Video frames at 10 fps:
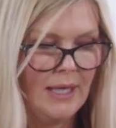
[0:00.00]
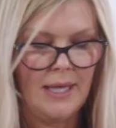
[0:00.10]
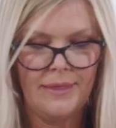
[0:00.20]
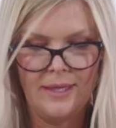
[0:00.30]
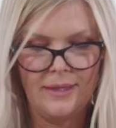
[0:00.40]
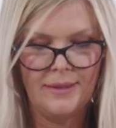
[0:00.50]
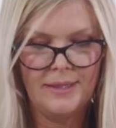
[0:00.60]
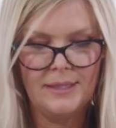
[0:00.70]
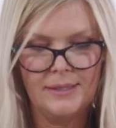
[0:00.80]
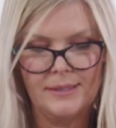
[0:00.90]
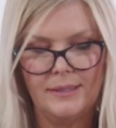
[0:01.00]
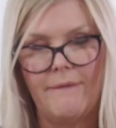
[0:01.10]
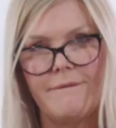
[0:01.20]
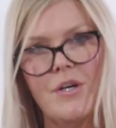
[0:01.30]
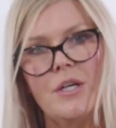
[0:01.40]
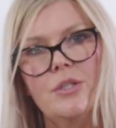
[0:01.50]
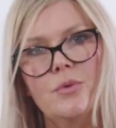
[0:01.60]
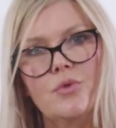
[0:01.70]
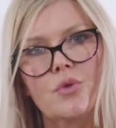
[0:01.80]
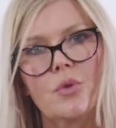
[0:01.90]
And then this
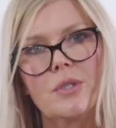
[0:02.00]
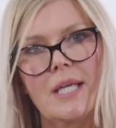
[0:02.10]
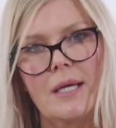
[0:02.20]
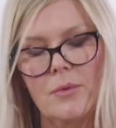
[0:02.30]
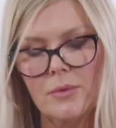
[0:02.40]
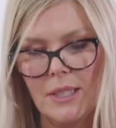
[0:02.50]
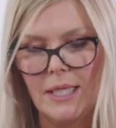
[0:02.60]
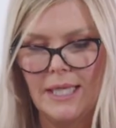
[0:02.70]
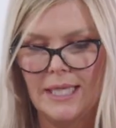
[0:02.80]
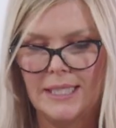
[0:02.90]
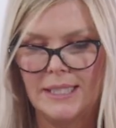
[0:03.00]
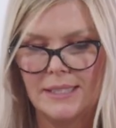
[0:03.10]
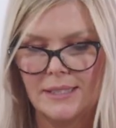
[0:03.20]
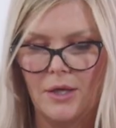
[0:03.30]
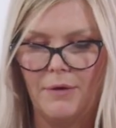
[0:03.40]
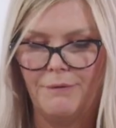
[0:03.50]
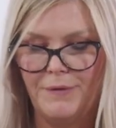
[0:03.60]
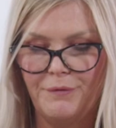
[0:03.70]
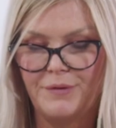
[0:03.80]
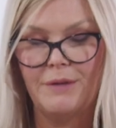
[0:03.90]
final drawdown is
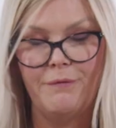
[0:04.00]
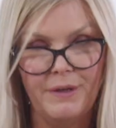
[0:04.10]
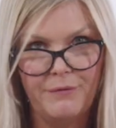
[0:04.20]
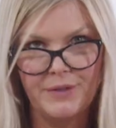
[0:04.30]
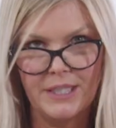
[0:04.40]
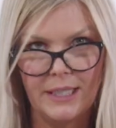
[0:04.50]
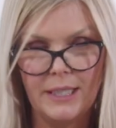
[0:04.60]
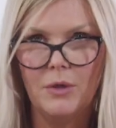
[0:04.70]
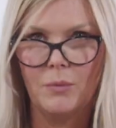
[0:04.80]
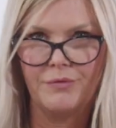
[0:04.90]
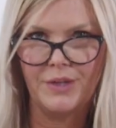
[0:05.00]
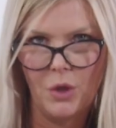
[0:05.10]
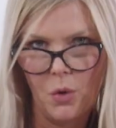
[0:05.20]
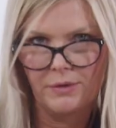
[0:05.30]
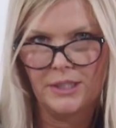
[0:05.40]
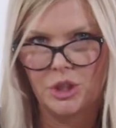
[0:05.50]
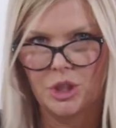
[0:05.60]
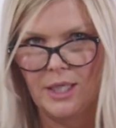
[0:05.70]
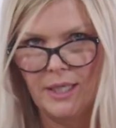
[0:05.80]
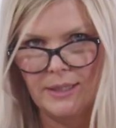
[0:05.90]
50-50 with the
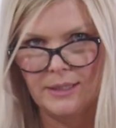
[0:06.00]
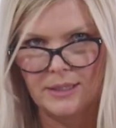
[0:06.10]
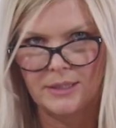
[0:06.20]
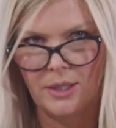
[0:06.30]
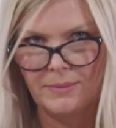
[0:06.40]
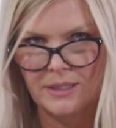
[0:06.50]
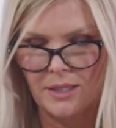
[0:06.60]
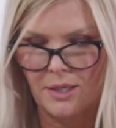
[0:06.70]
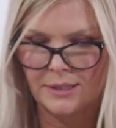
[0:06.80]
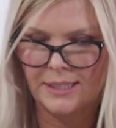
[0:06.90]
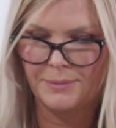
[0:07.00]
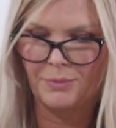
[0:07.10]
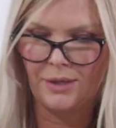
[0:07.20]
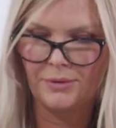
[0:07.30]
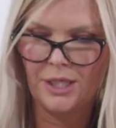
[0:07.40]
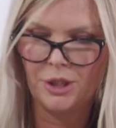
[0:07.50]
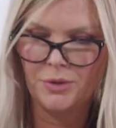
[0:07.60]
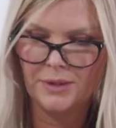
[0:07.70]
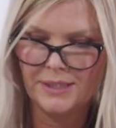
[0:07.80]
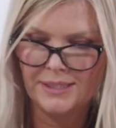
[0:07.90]
orange and the determined darkest brown, and
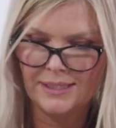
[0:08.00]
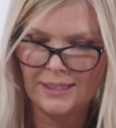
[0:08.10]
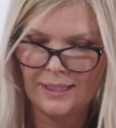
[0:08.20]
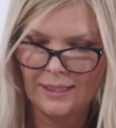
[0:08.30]
you can see